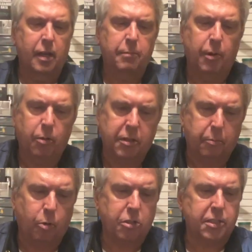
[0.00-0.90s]
But what the
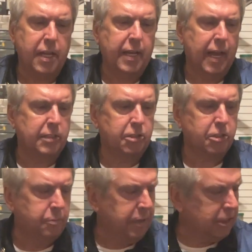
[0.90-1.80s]
bore snake has is just
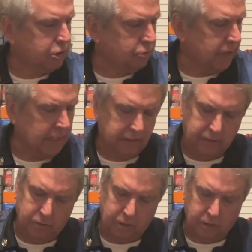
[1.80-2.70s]
a big string.
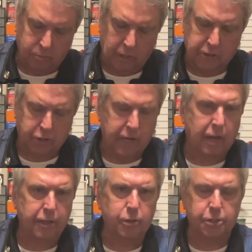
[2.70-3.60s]
I'll show you how
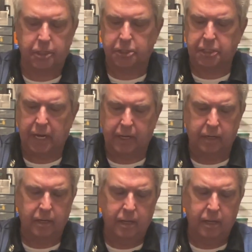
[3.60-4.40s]
to use it in a second.